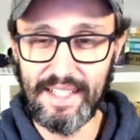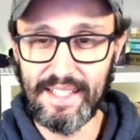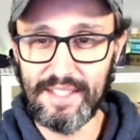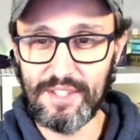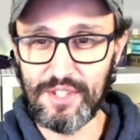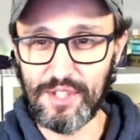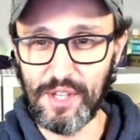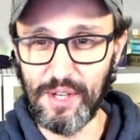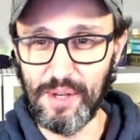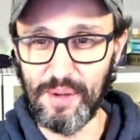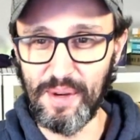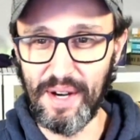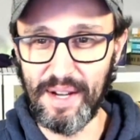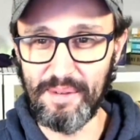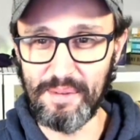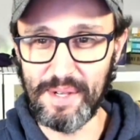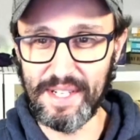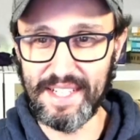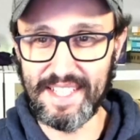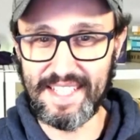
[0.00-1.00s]
So
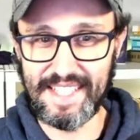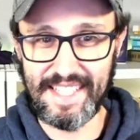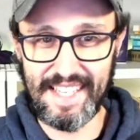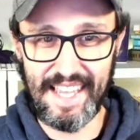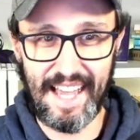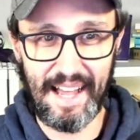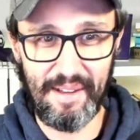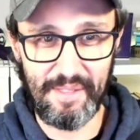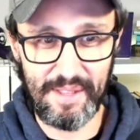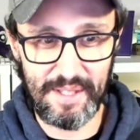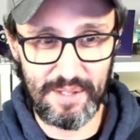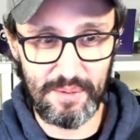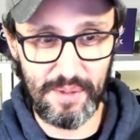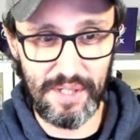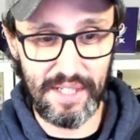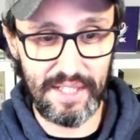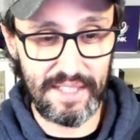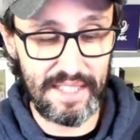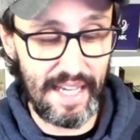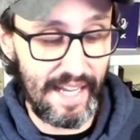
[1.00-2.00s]
I'm going to see how this works.